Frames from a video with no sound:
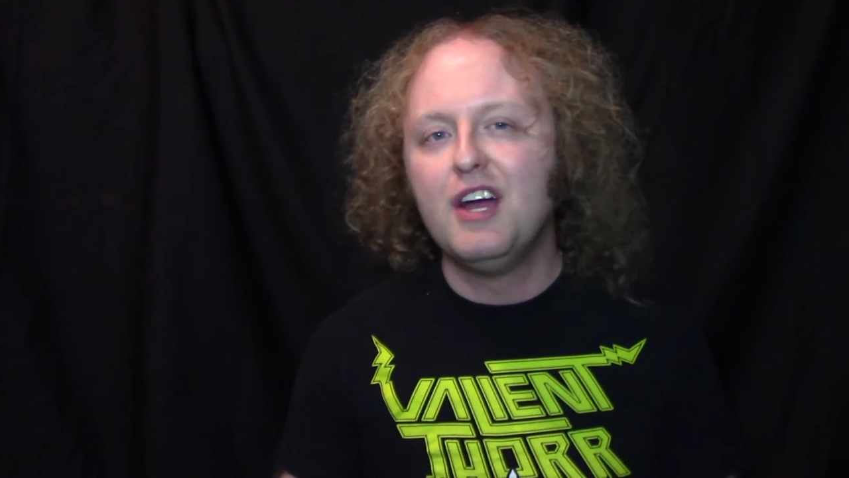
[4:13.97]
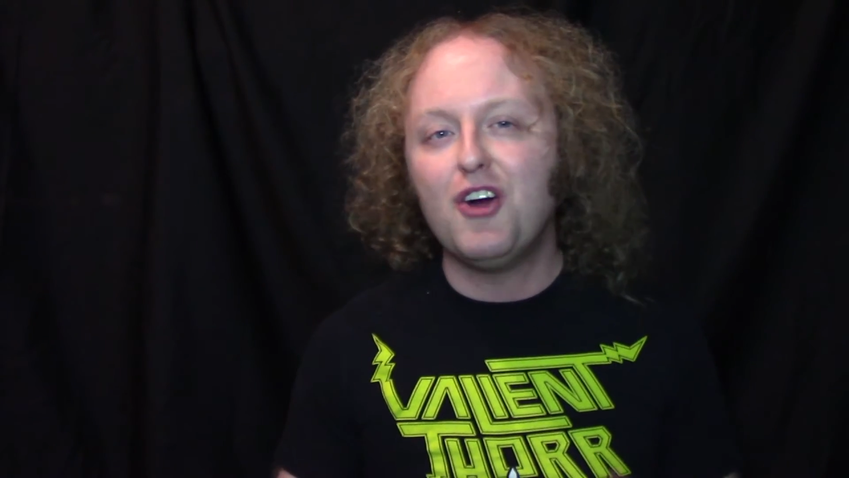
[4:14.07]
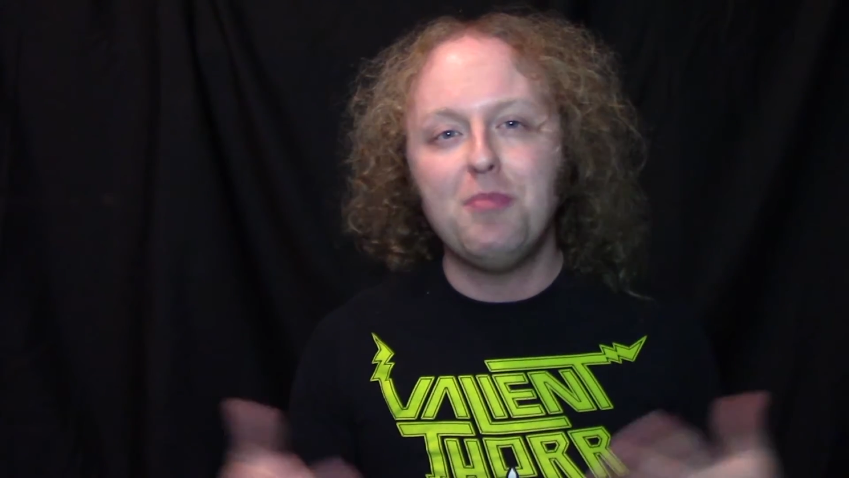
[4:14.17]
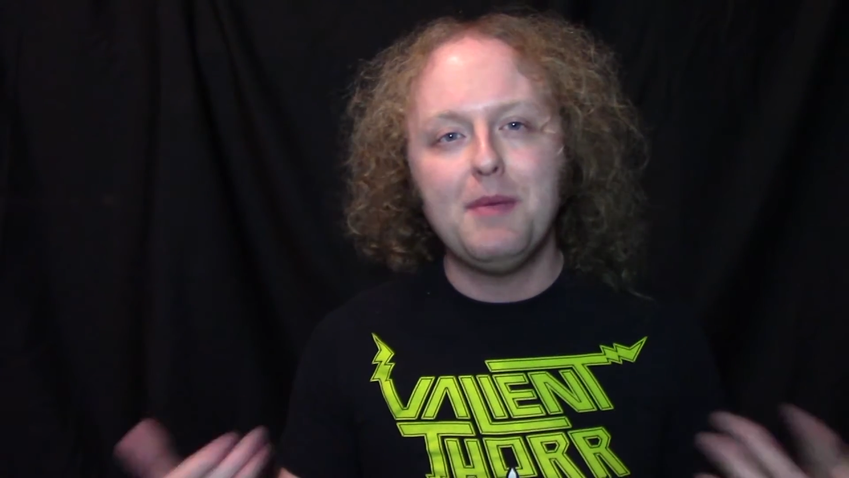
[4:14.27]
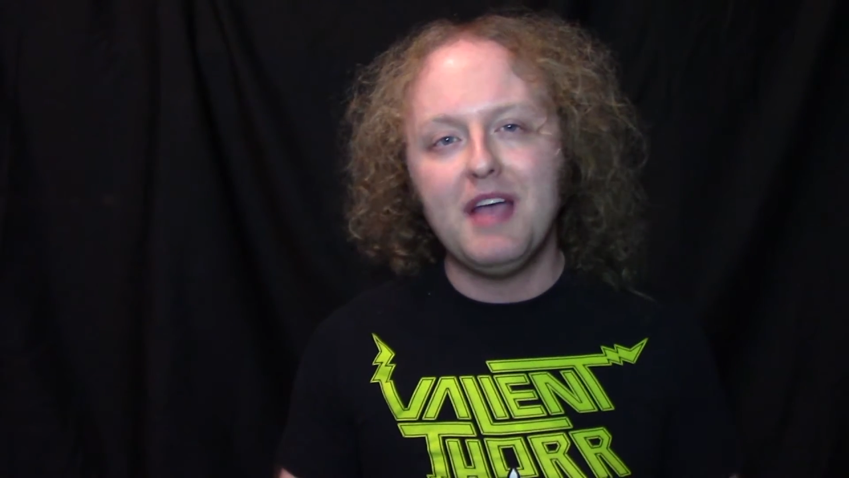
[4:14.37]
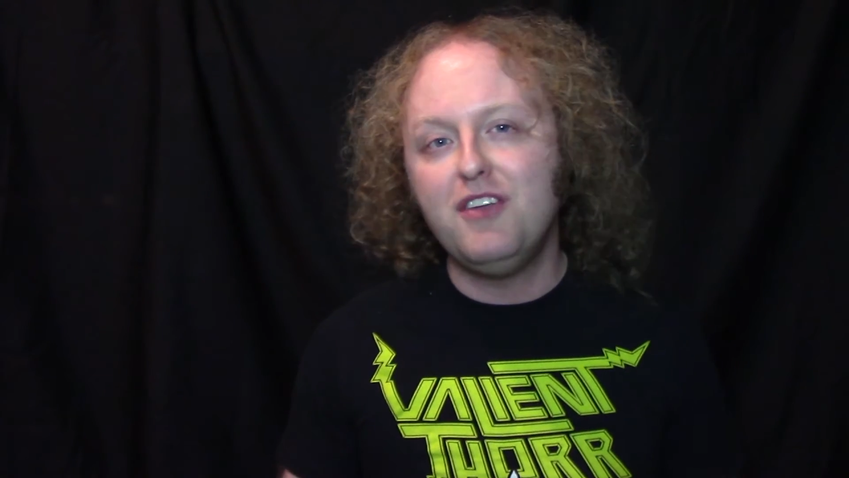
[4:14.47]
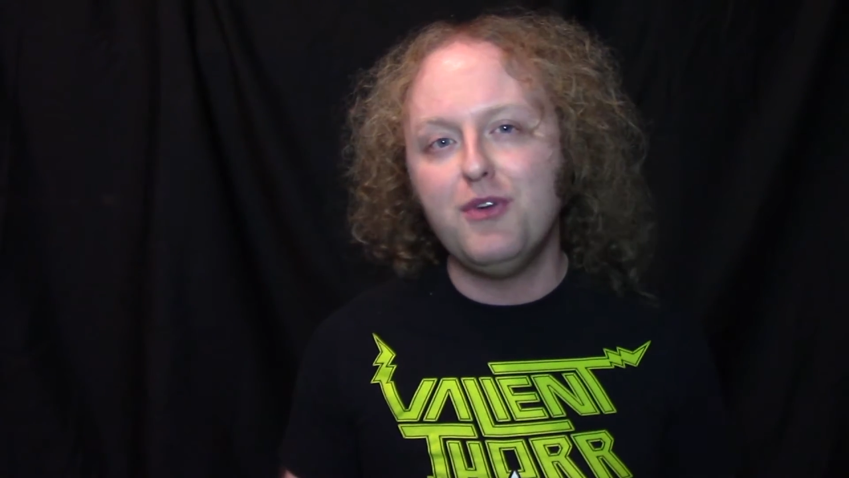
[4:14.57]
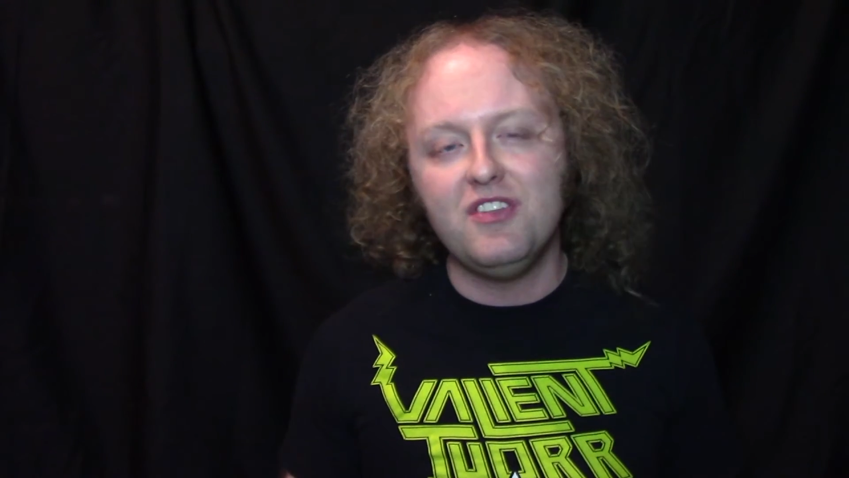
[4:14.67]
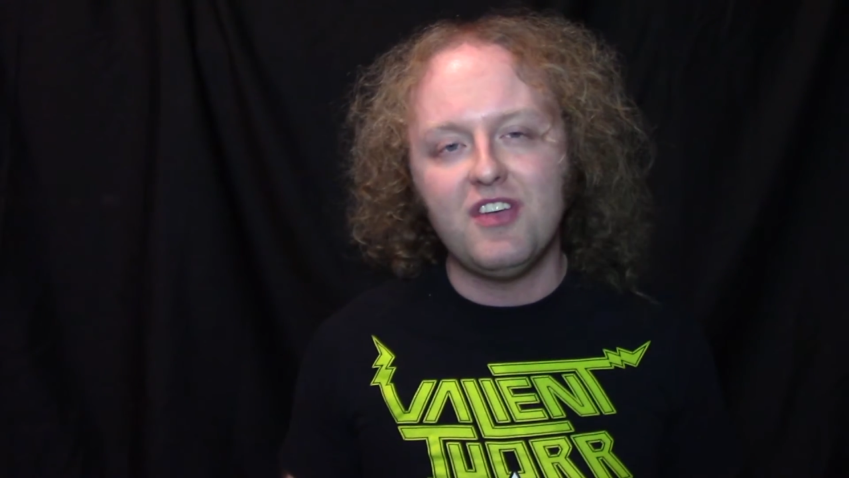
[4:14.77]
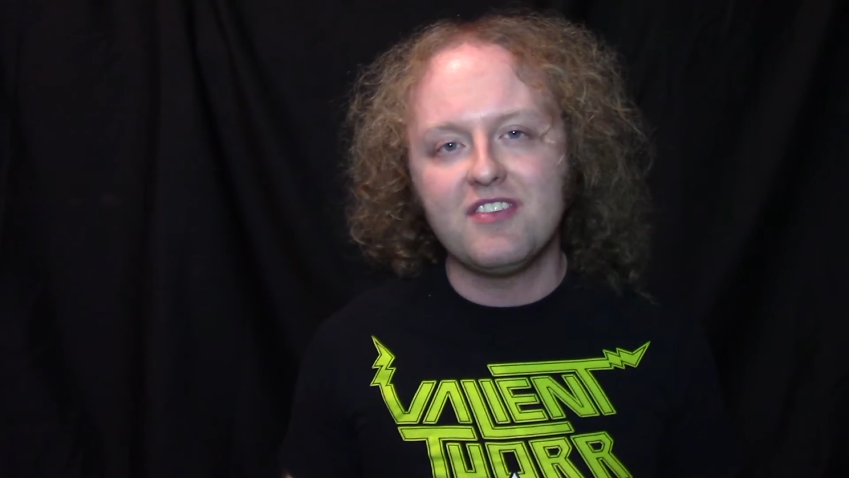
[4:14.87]
or maybe I'll do
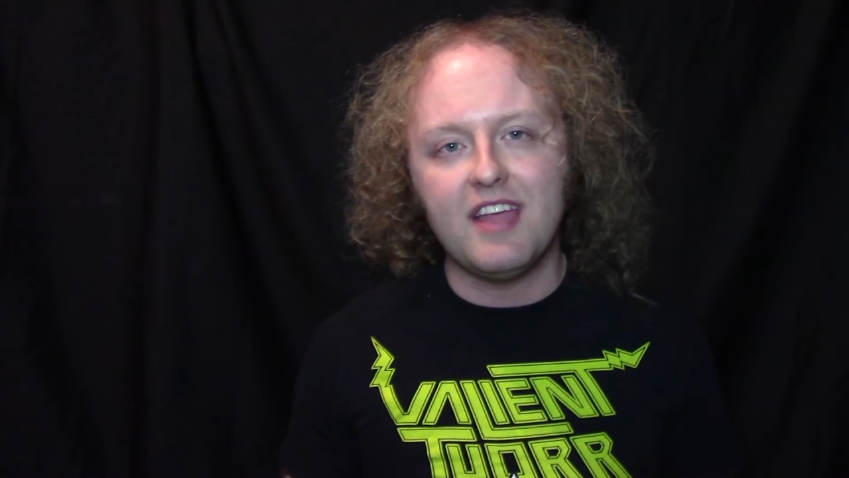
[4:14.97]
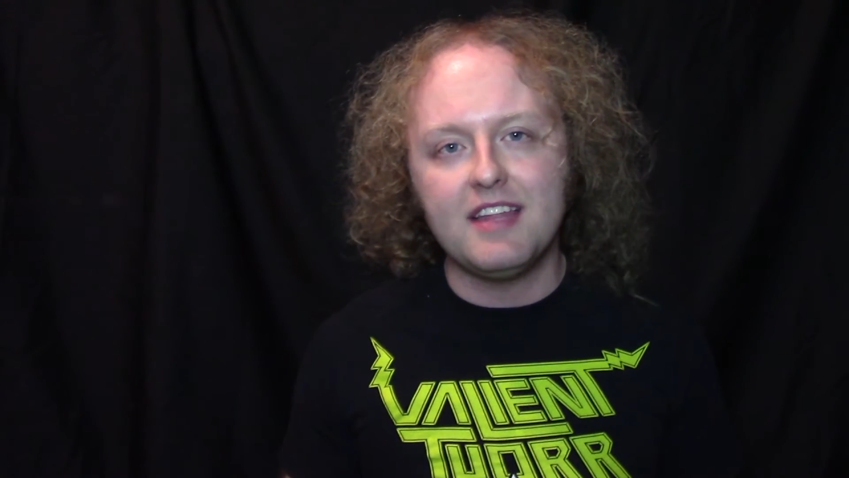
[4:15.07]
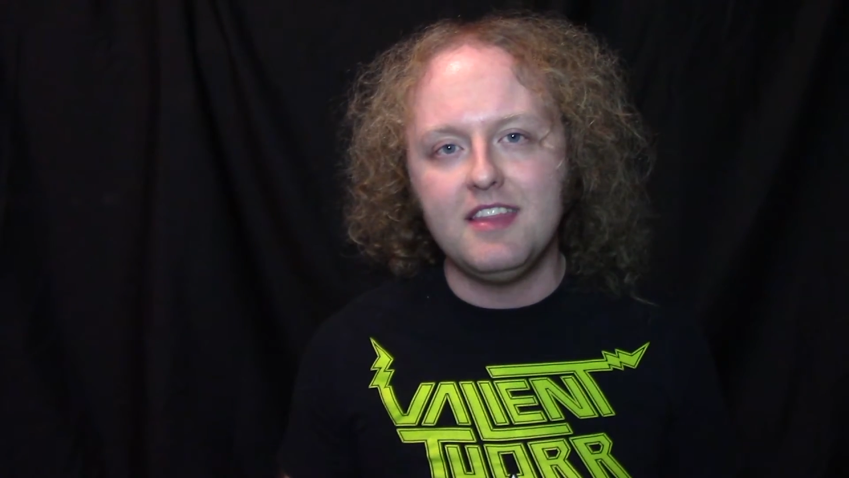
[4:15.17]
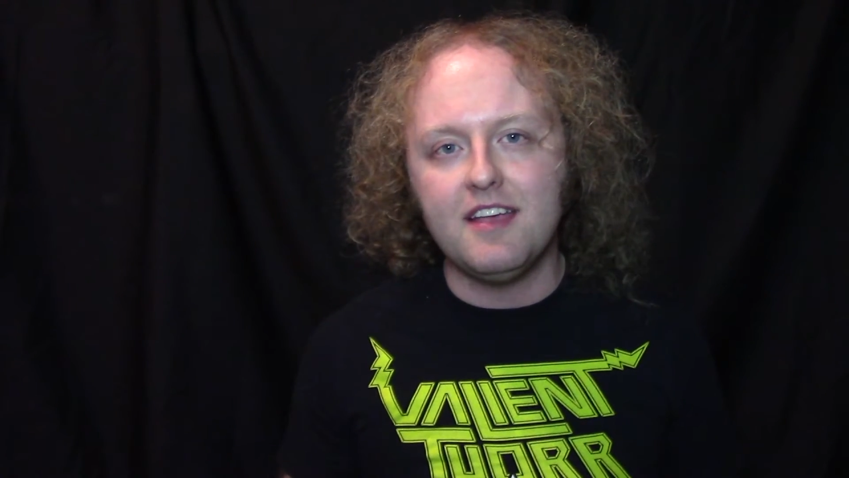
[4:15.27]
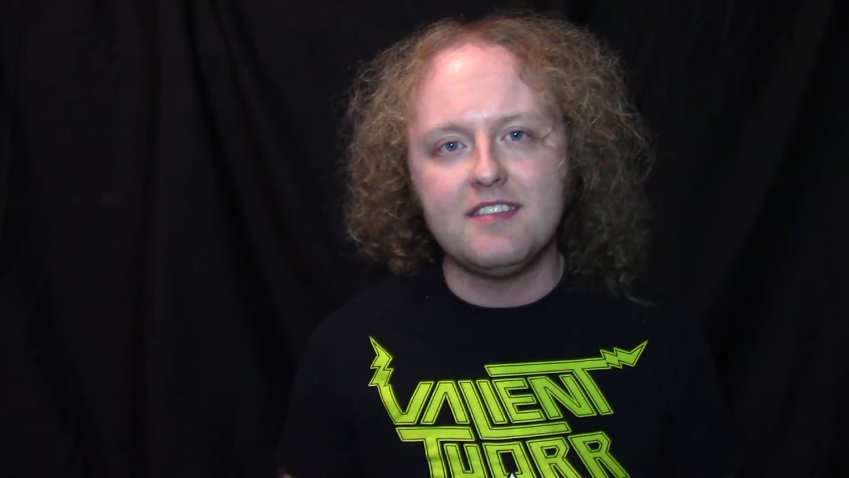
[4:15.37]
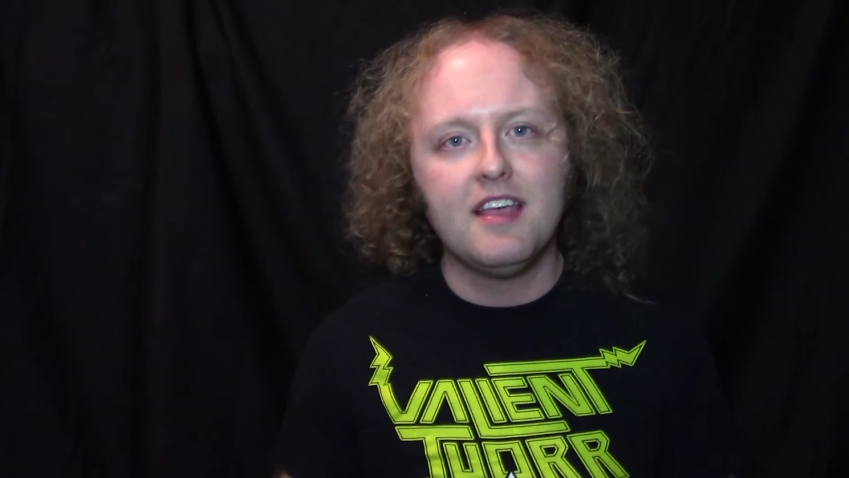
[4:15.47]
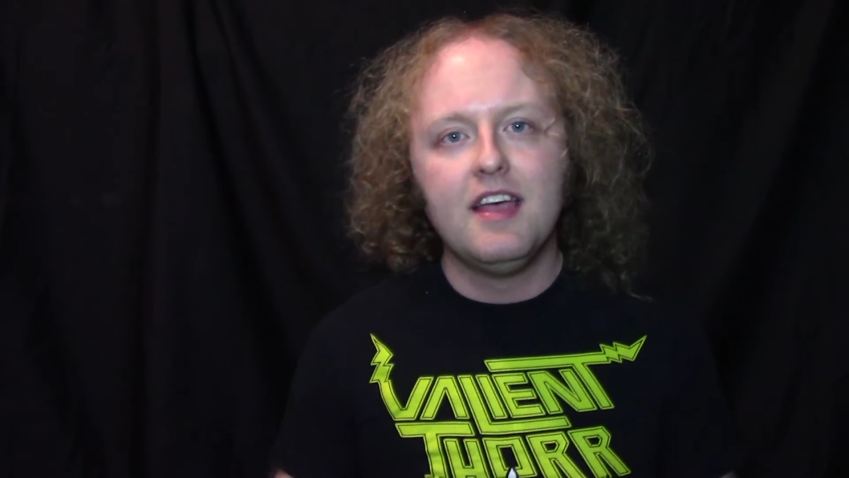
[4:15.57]
it just like this.